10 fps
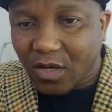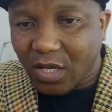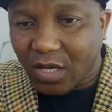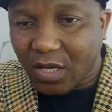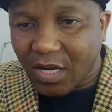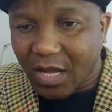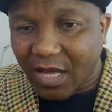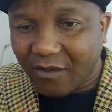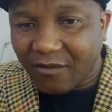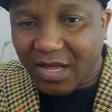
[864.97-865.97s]
Okay,
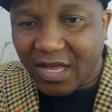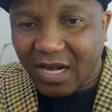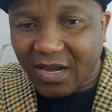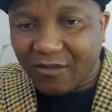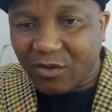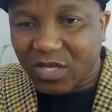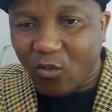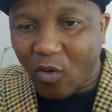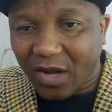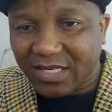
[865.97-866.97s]
negative. Now we
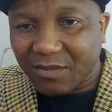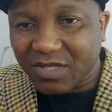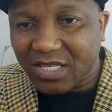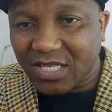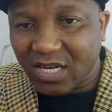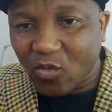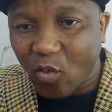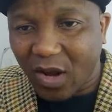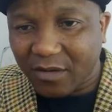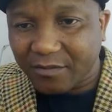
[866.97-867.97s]
say 1 times 18.
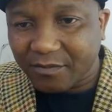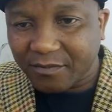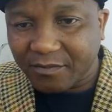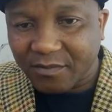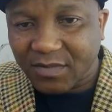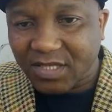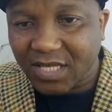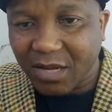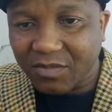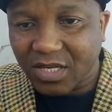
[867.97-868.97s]
1
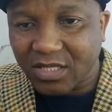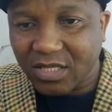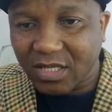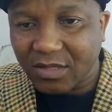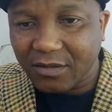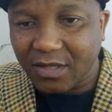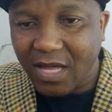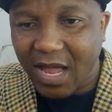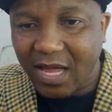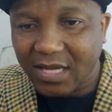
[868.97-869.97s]
times 18.